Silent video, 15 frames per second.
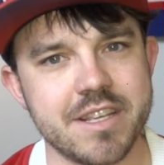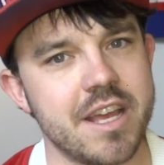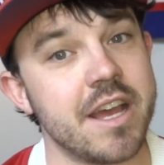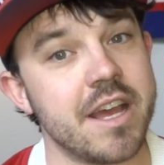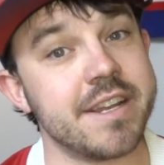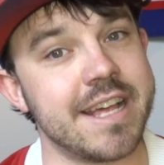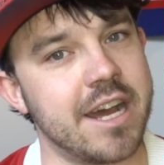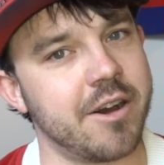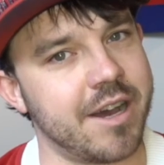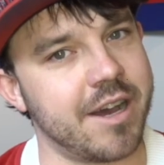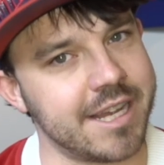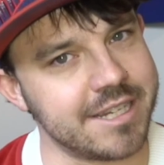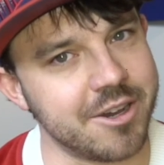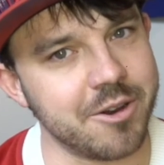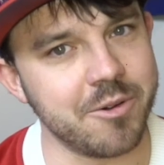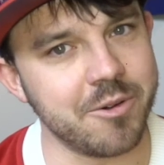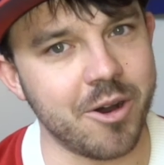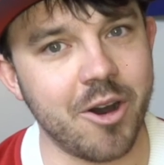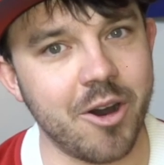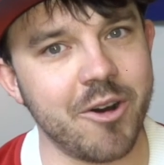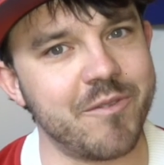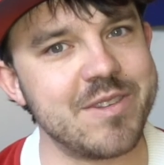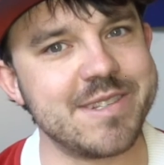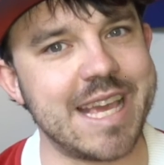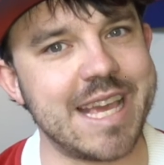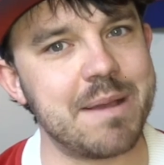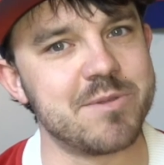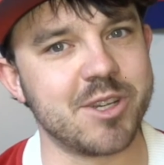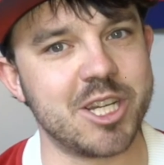Now, I know all of these games are going